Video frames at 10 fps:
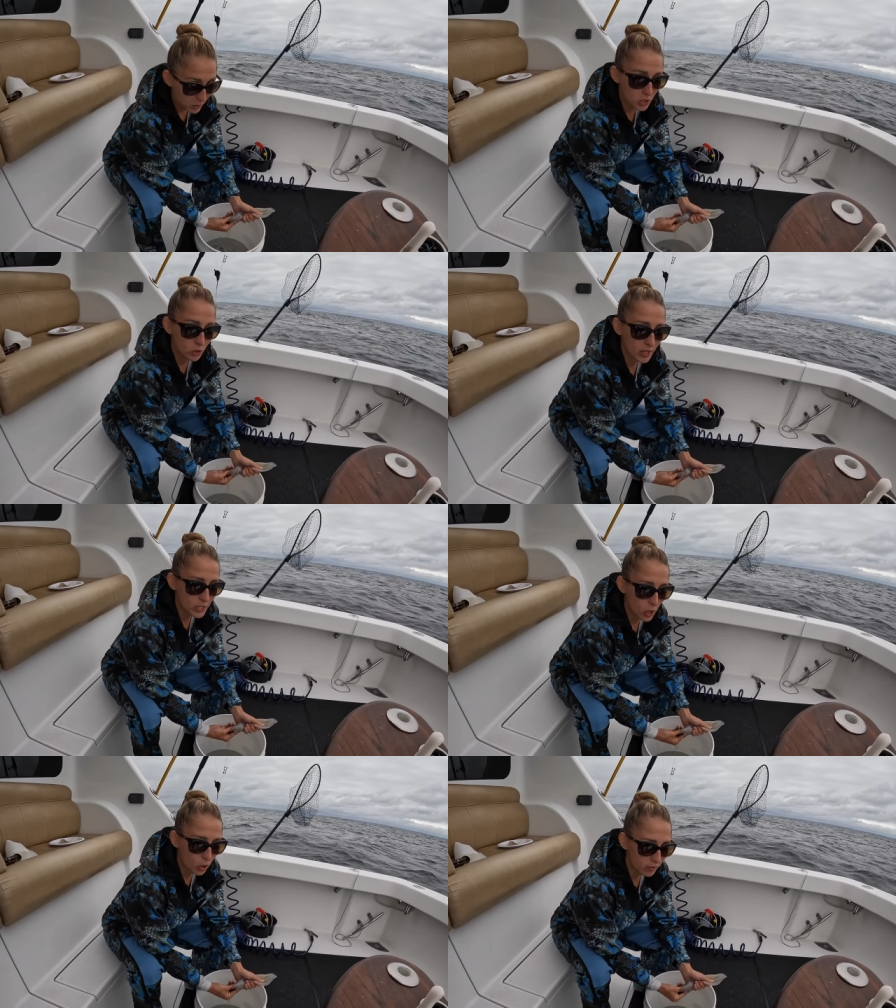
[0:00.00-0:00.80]
would do
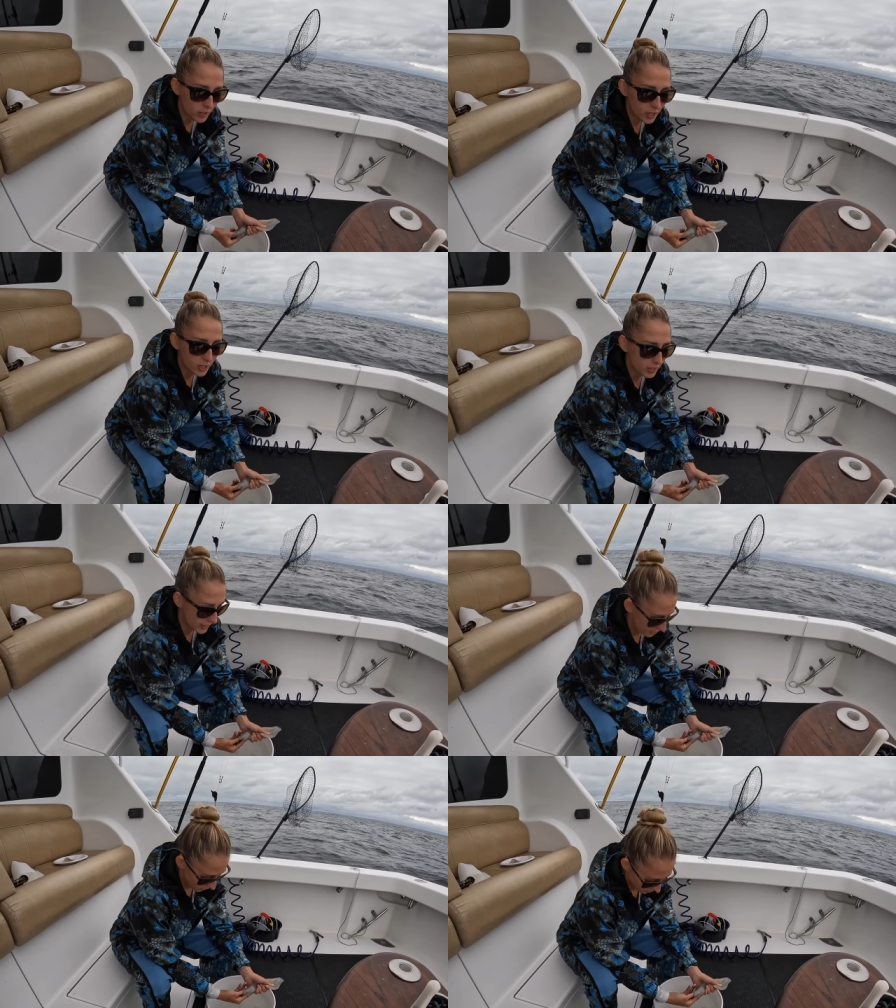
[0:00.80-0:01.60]
this over
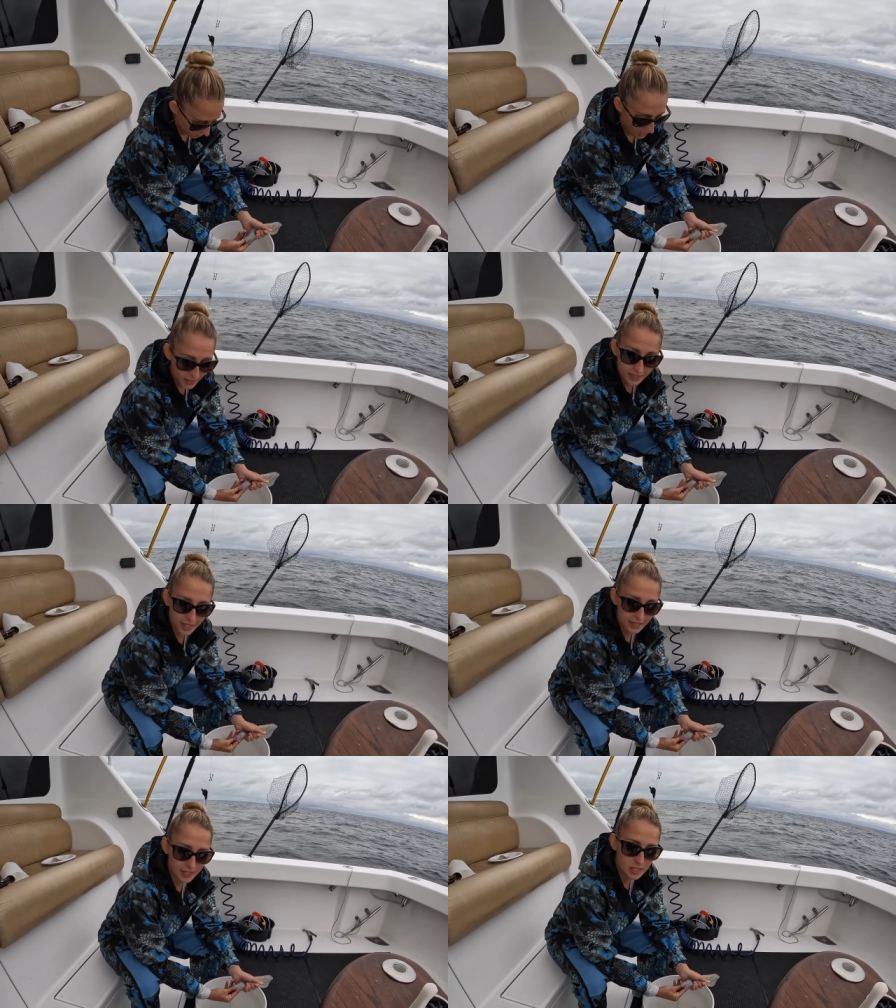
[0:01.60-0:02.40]
either a bucket
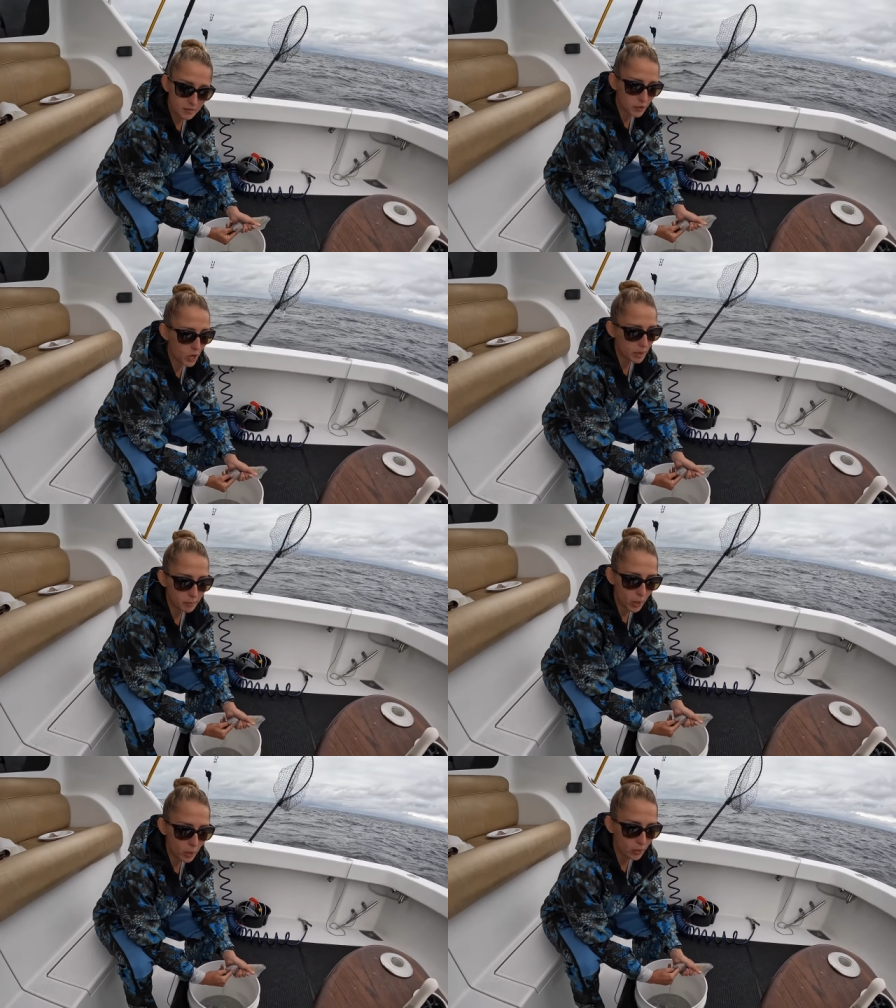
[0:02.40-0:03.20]
like this if you're on a
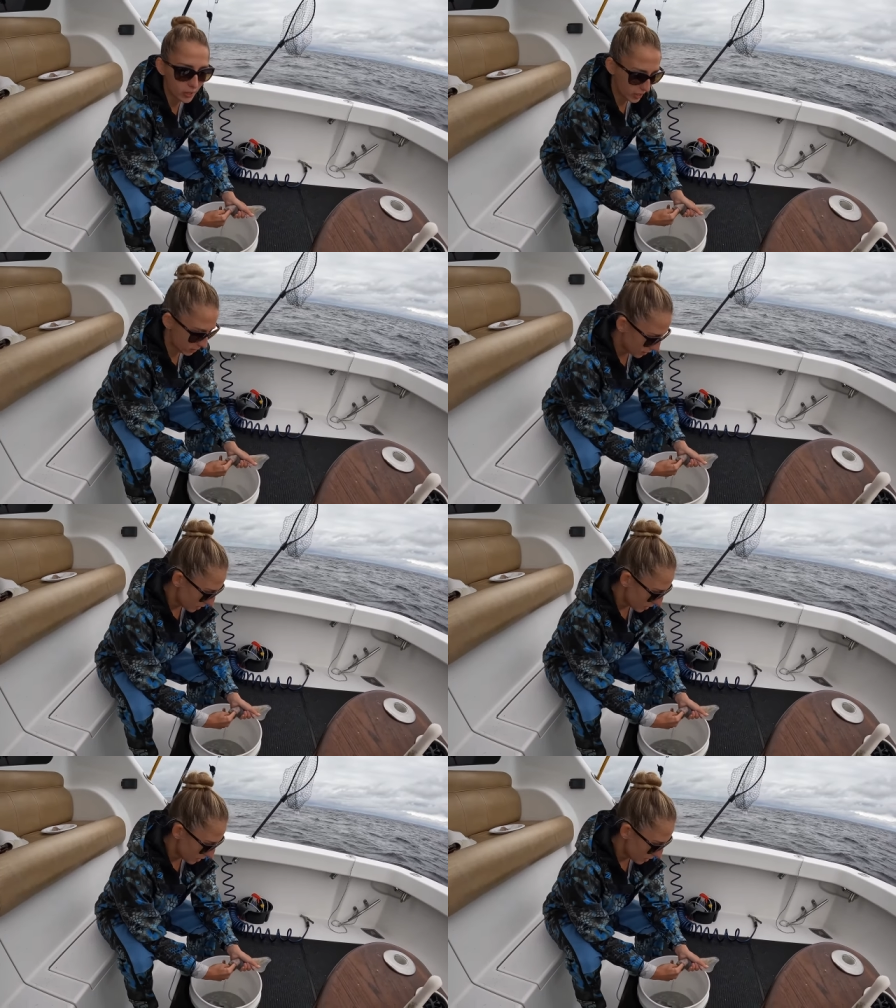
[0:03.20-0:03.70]
boat or